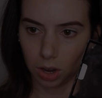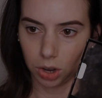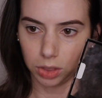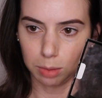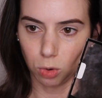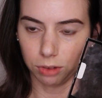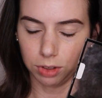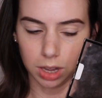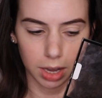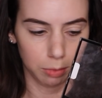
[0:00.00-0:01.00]
On the
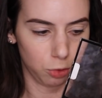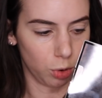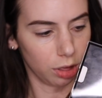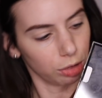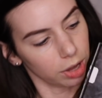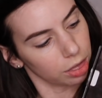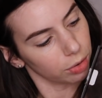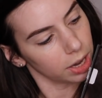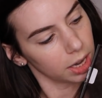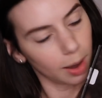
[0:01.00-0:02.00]
Morphe
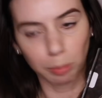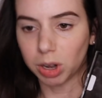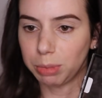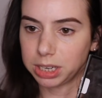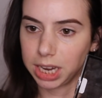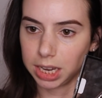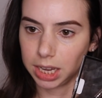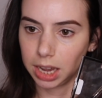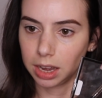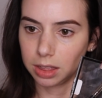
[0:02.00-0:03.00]
M433, I'm going to be
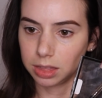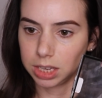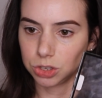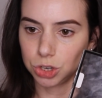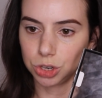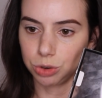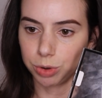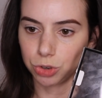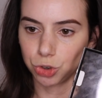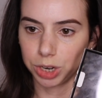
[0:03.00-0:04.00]
taking these
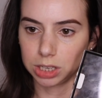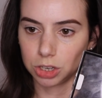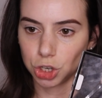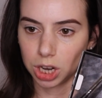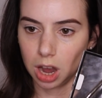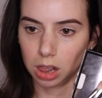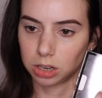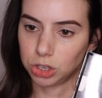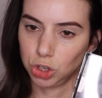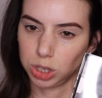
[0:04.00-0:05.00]
two transition
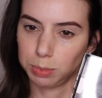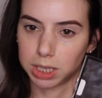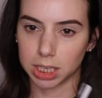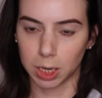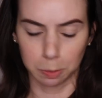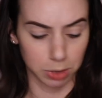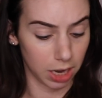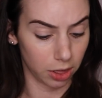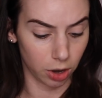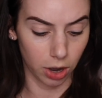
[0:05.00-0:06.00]
colors and just mixing them
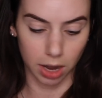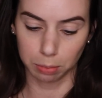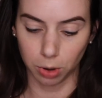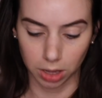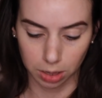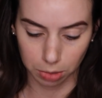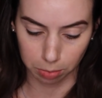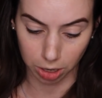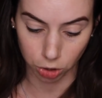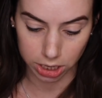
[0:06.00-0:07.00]
together and putting them in
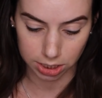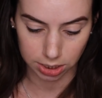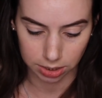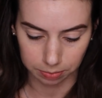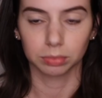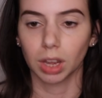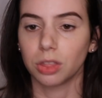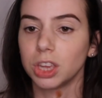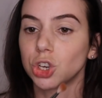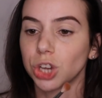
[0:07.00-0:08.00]
my crease.
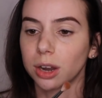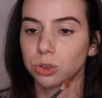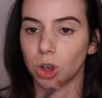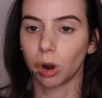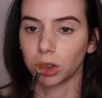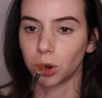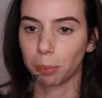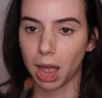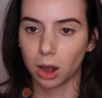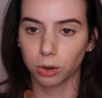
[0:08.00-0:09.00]
These shadows are a little
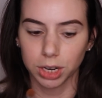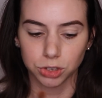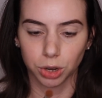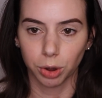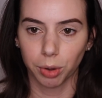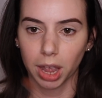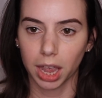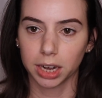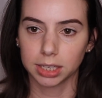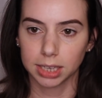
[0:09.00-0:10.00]
powdery, so go
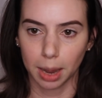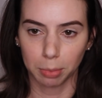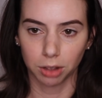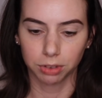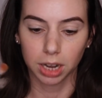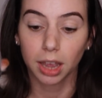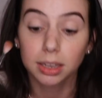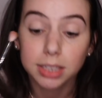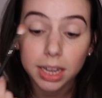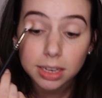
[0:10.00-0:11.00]
ahead and tap off any
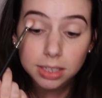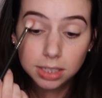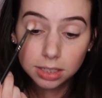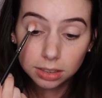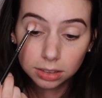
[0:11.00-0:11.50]
excess.